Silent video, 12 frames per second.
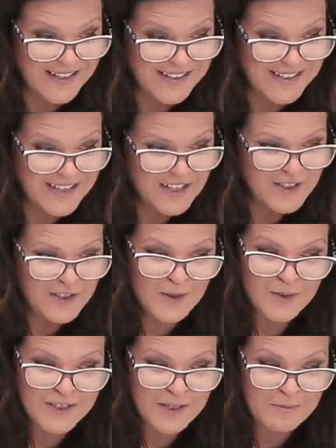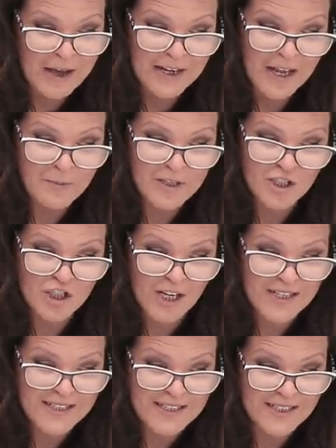is Suzie, my name is
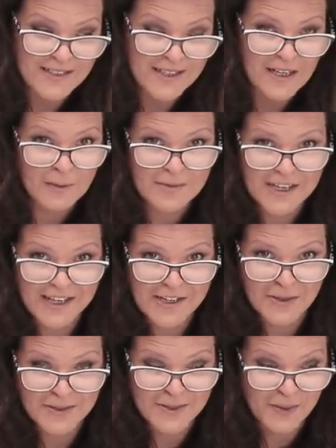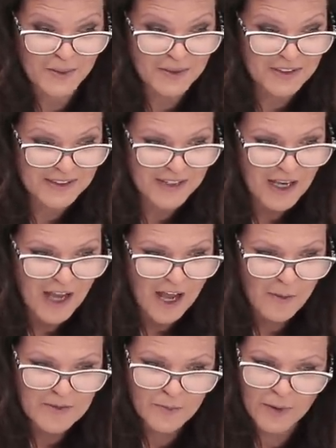Genesis and I'm 10 years old.
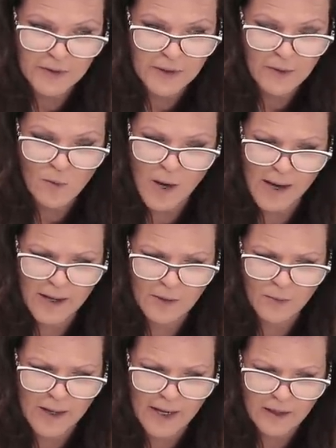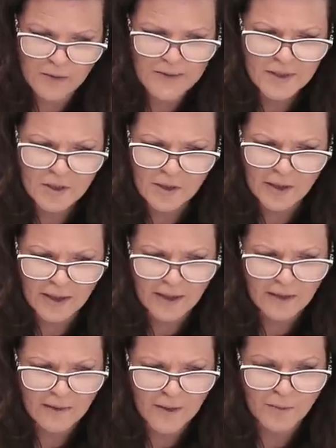I was wondering why, I, when I use
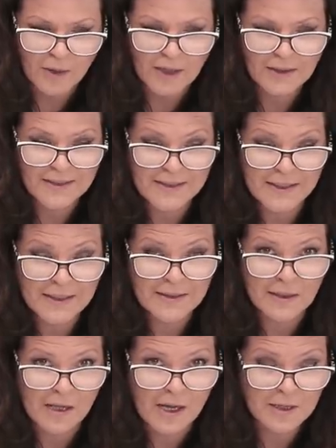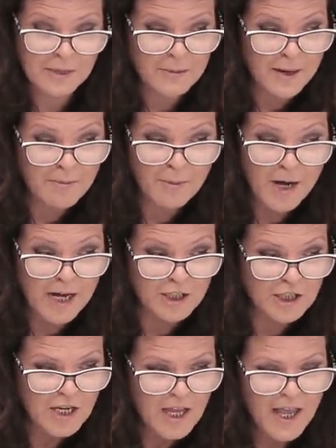acrylic, the product sticks a lot to my
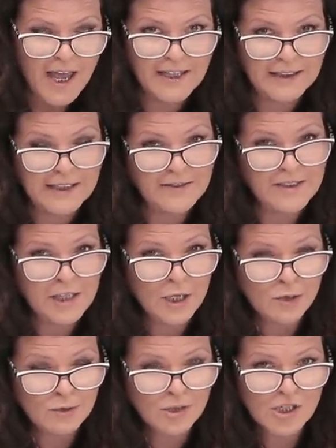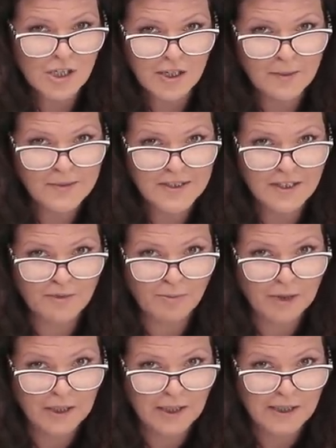brush and leaves huge clumps of
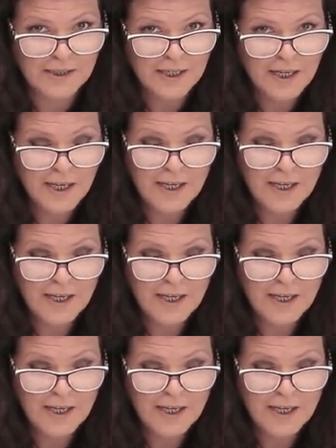product.